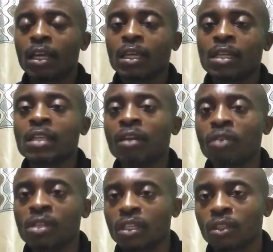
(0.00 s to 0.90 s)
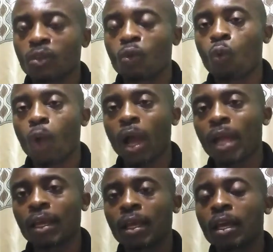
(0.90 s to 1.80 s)
is the reason
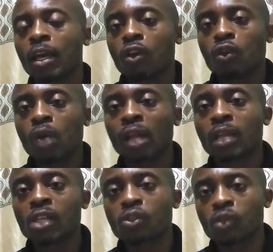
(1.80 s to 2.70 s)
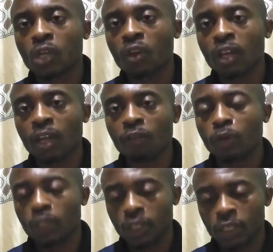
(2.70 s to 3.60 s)
why your testosterone level
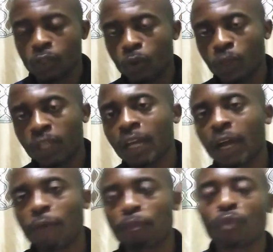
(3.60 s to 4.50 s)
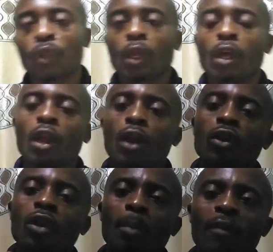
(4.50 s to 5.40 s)
is going down.
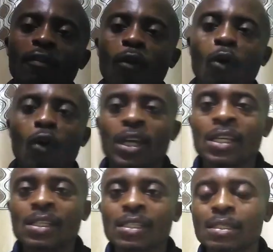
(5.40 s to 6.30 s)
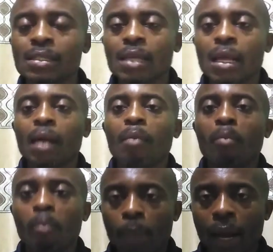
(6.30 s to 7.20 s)
Number four is
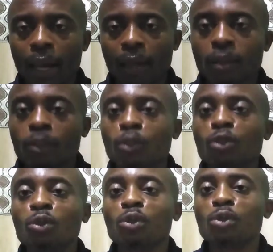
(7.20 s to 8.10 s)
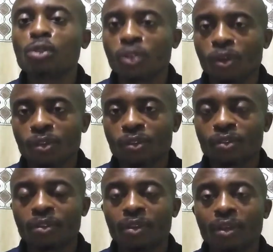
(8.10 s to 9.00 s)
malnutrition,
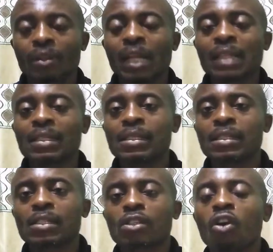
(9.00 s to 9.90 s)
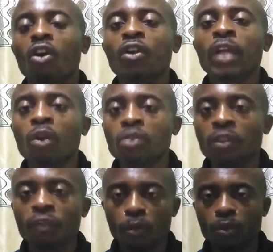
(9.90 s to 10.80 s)
that is unhealthy
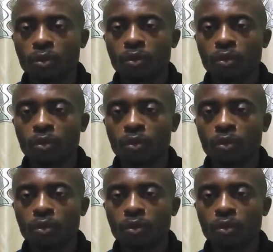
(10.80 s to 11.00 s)
food,